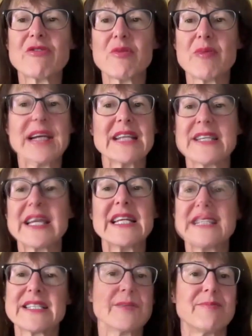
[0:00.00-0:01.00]
from that is that it
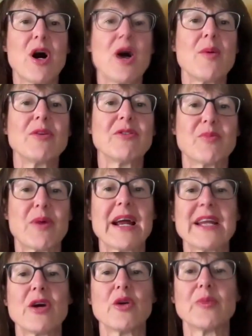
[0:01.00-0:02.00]
is the Bible of
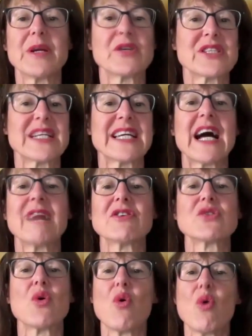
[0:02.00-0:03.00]
brain health because it covers